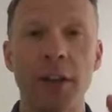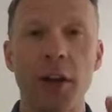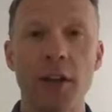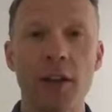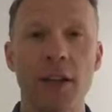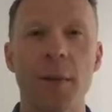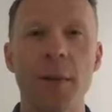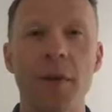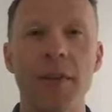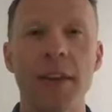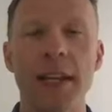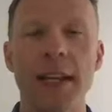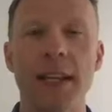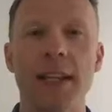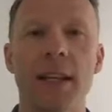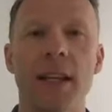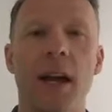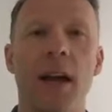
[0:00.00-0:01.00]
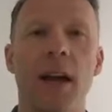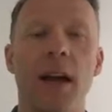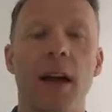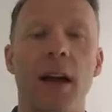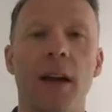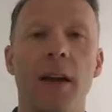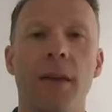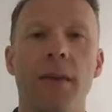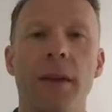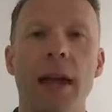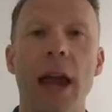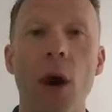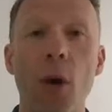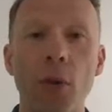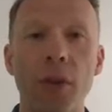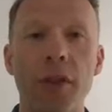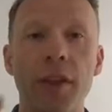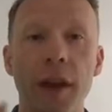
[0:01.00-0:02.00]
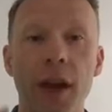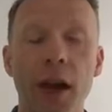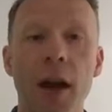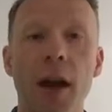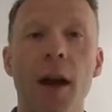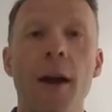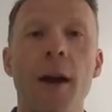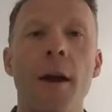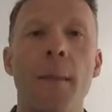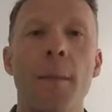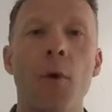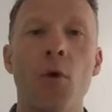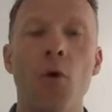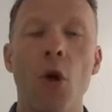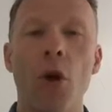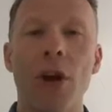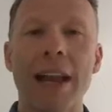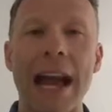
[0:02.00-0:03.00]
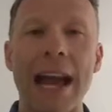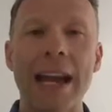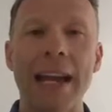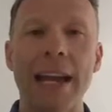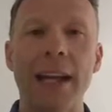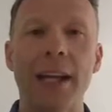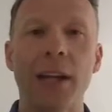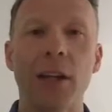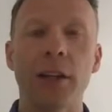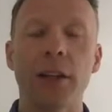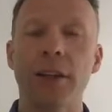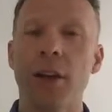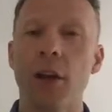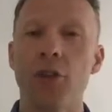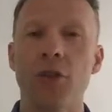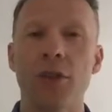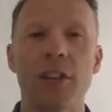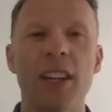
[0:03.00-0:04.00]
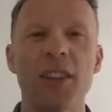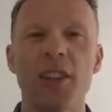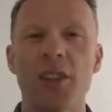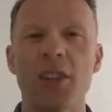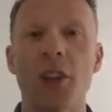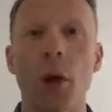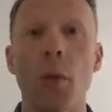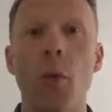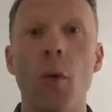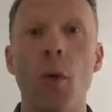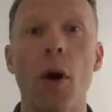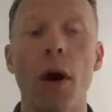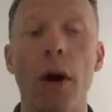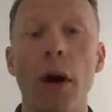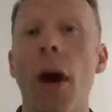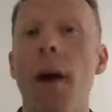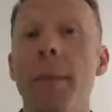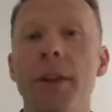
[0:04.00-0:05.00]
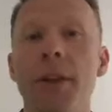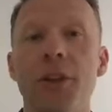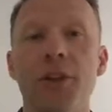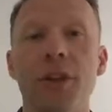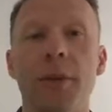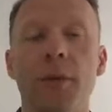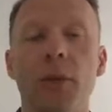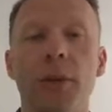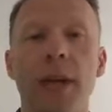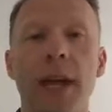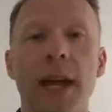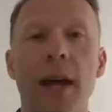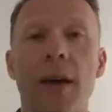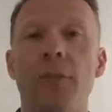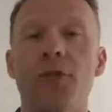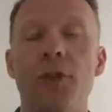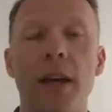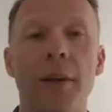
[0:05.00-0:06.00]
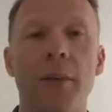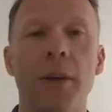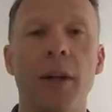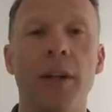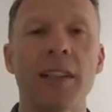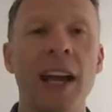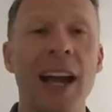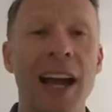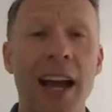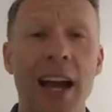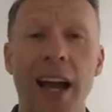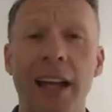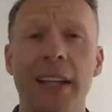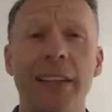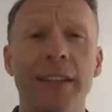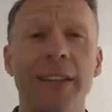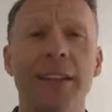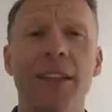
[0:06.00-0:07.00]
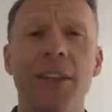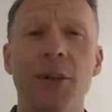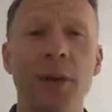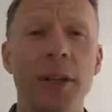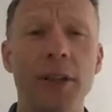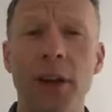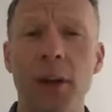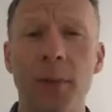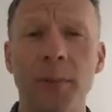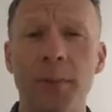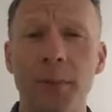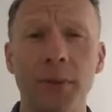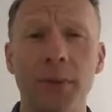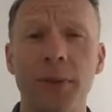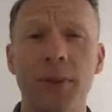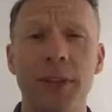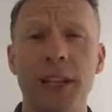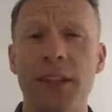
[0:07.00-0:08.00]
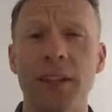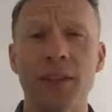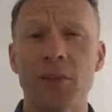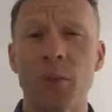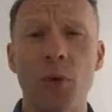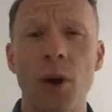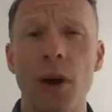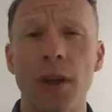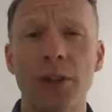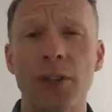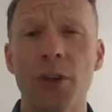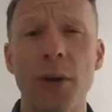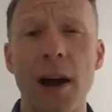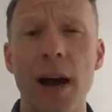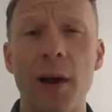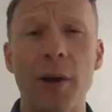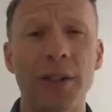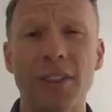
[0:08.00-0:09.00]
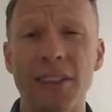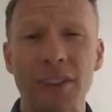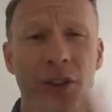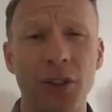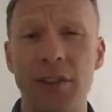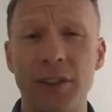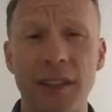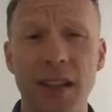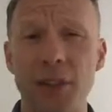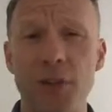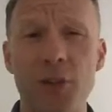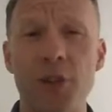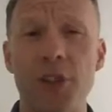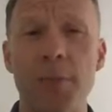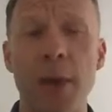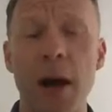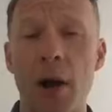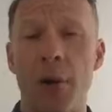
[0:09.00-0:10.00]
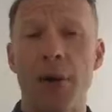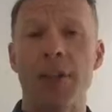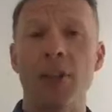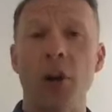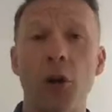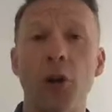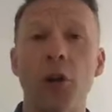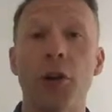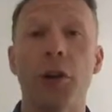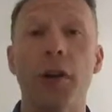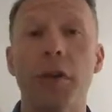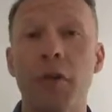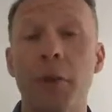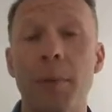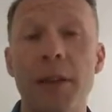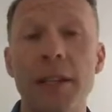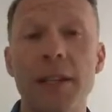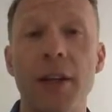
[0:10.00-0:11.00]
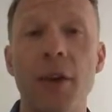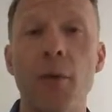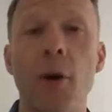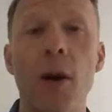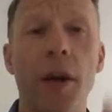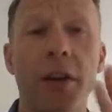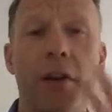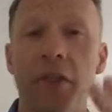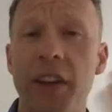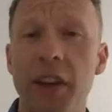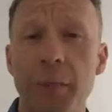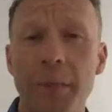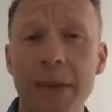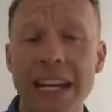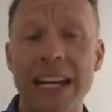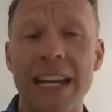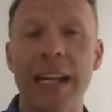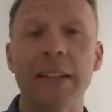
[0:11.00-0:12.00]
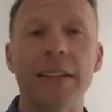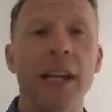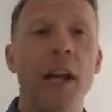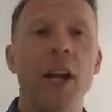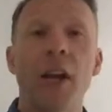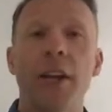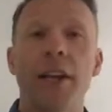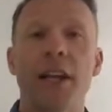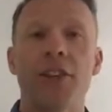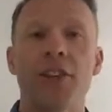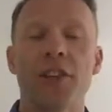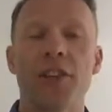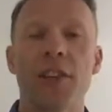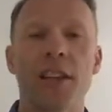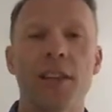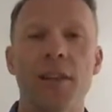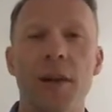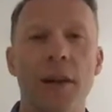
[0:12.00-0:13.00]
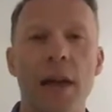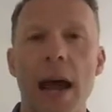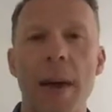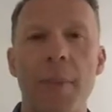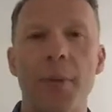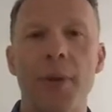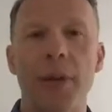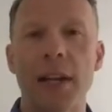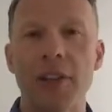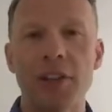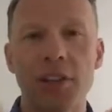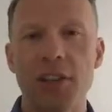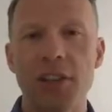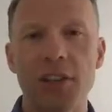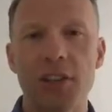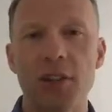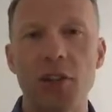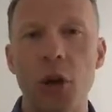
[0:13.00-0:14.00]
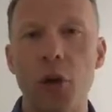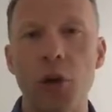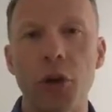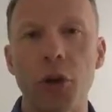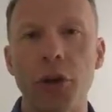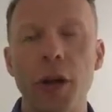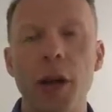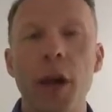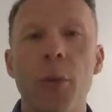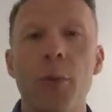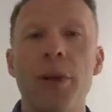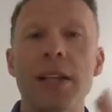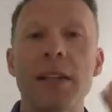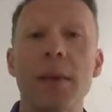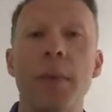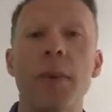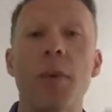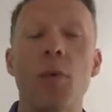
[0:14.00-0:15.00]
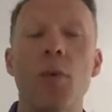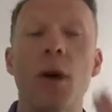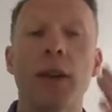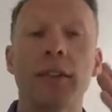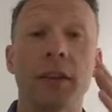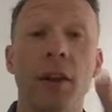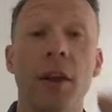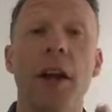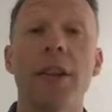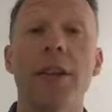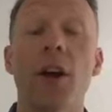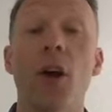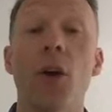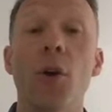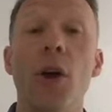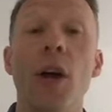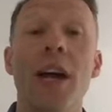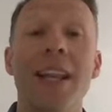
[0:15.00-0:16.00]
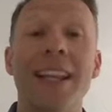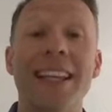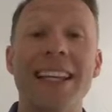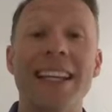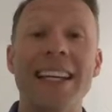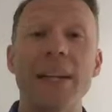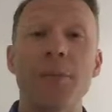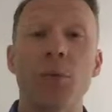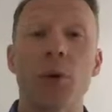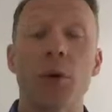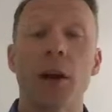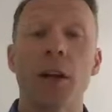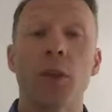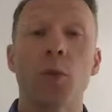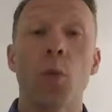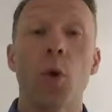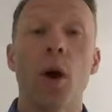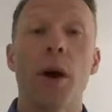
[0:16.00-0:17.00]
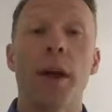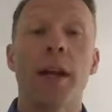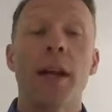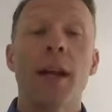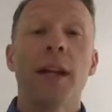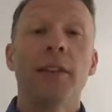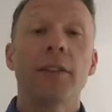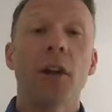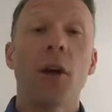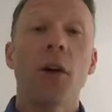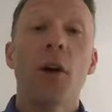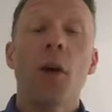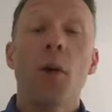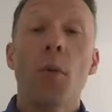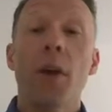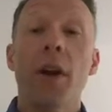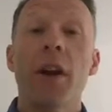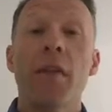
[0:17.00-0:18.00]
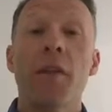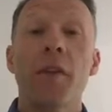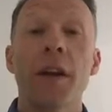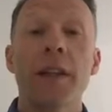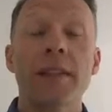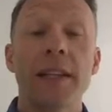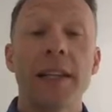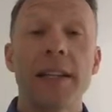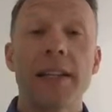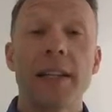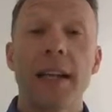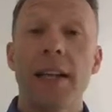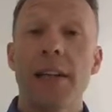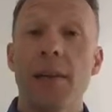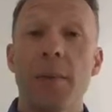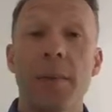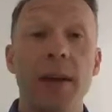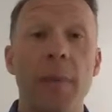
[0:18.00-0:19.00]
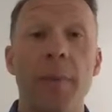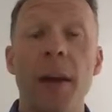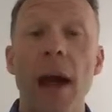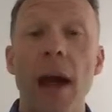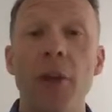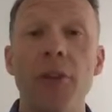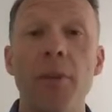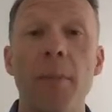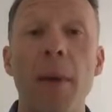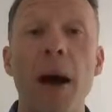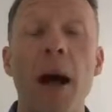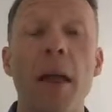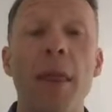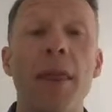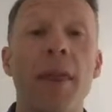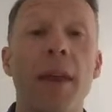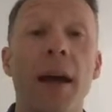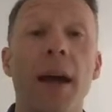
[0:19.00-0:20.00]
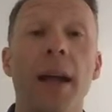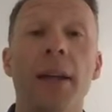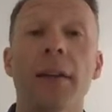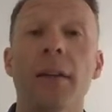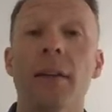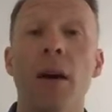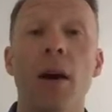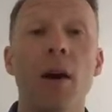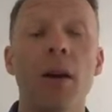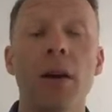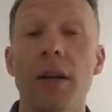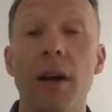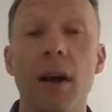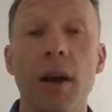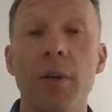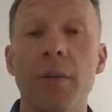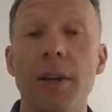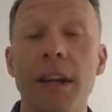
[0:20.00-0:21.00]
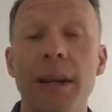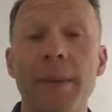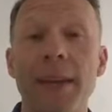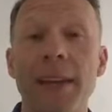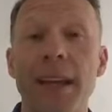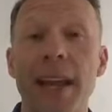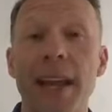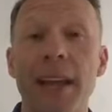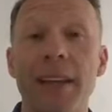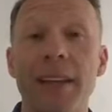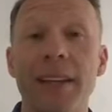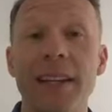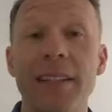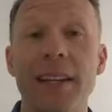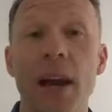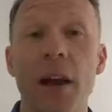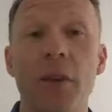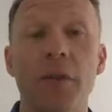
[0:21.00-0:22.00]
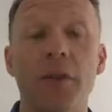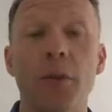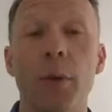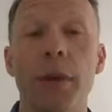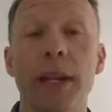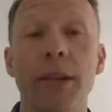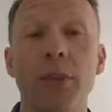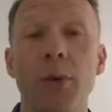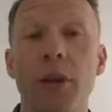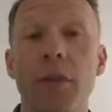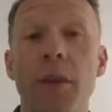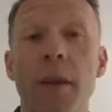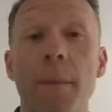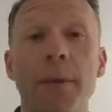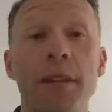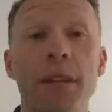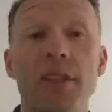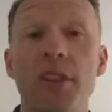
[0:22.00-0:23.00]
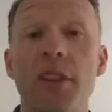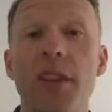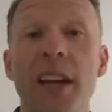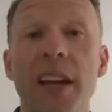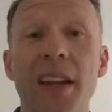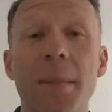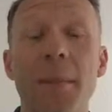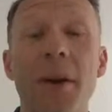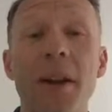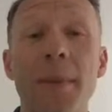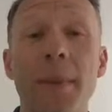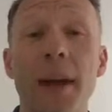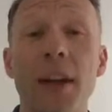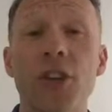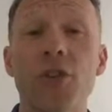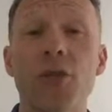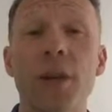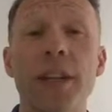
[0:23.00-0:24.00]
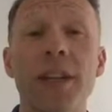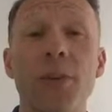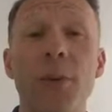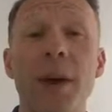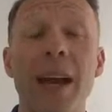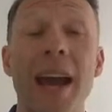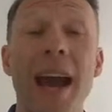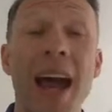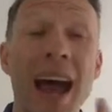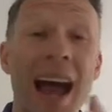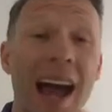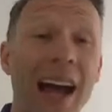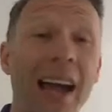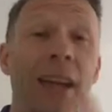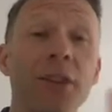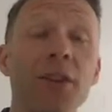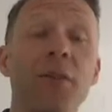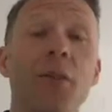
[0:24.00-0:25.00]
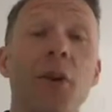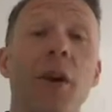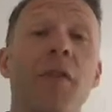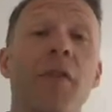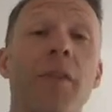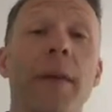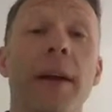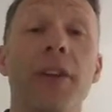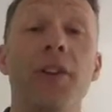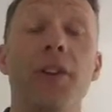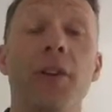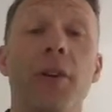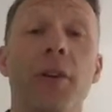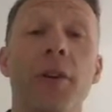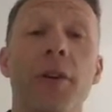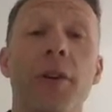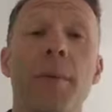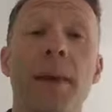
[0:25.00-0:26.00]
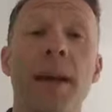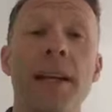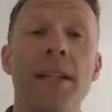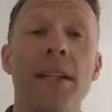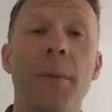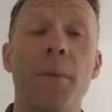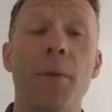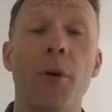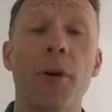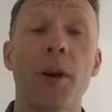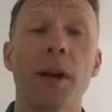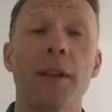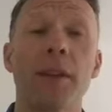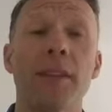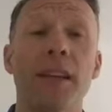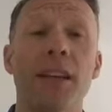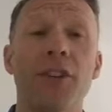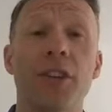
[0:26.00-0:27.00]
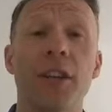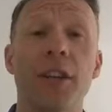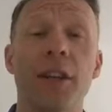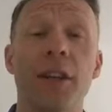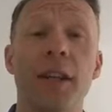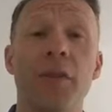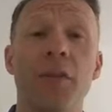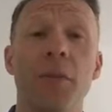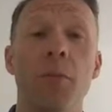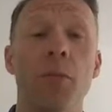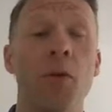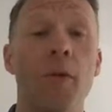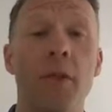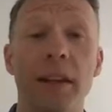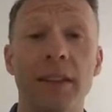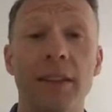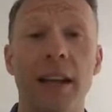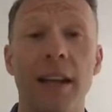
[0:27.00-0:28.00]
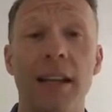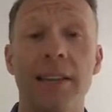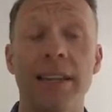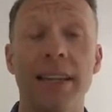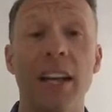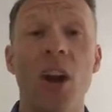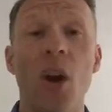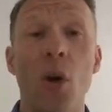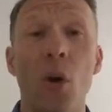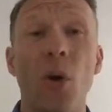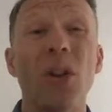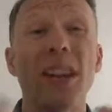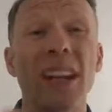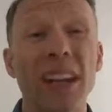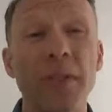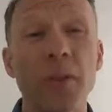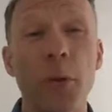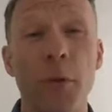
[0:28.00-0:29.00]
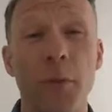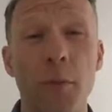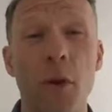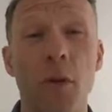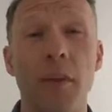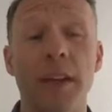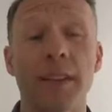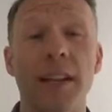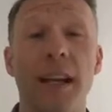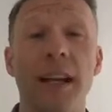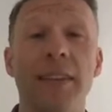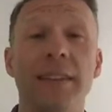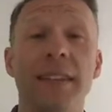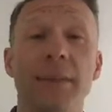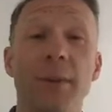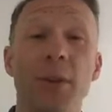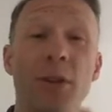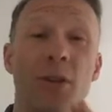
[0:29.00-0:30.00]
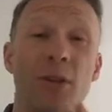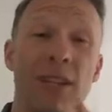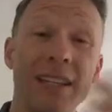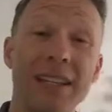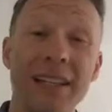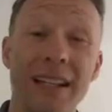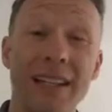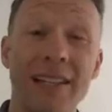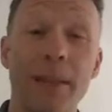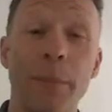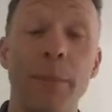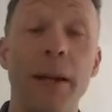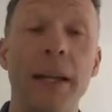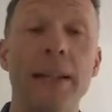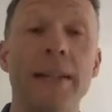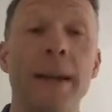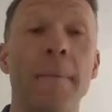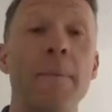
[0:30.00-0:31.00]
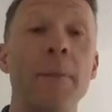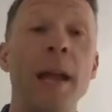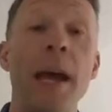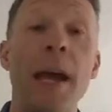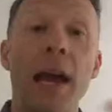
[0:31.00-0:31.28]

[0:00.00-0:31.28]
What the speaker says: You know, some of these healthier, more organic deodorants, they just don't work. I'm in the gym all day, I'm training my class, and you end up, it doesn't work. 2 hours and you smell, it's no good. If you're busy at work, you're in meetings, that just doesn't happen. They're just no good. We need something that works, and I know that these products work. So one of the first things is, it'll be £1 a month, and I'll be getting a discount of 20–25%. So you get that money back straight away, and you've got information on an amazing product that's actually going to give you more vitality or leave you with more vitality because it's less depleting.